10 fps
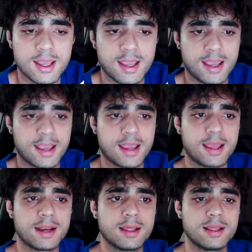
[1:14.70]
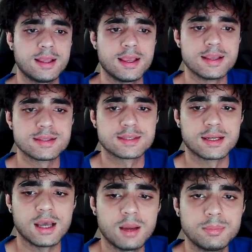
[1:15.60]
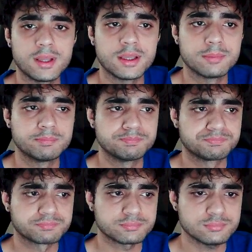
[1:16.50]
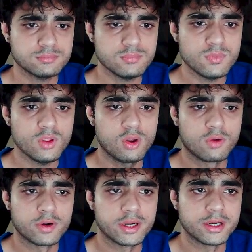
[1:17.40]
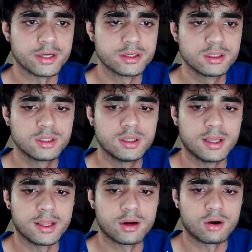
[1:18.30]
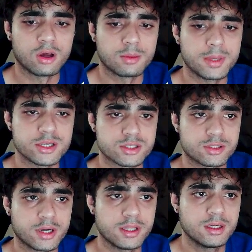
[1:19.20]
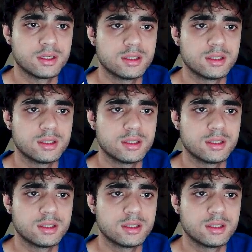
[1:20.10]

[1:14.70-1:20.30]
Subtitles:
and it's gonna update over here in our automation, right?